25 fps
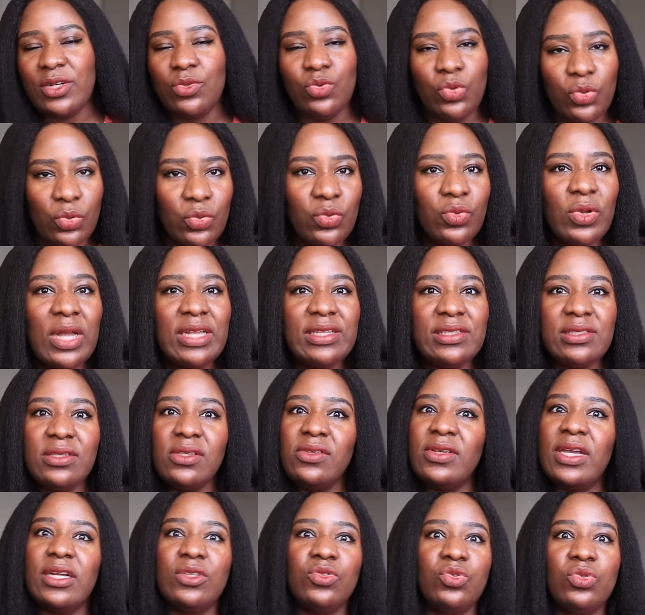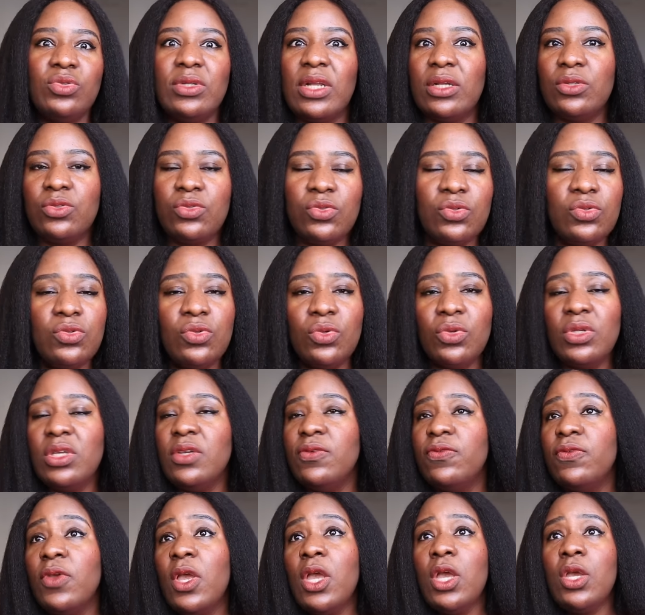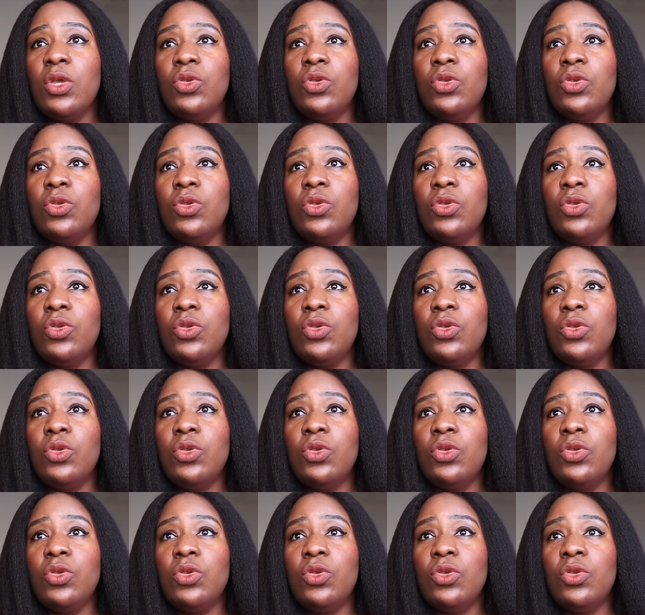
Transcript: No, anything you can do now, do. So if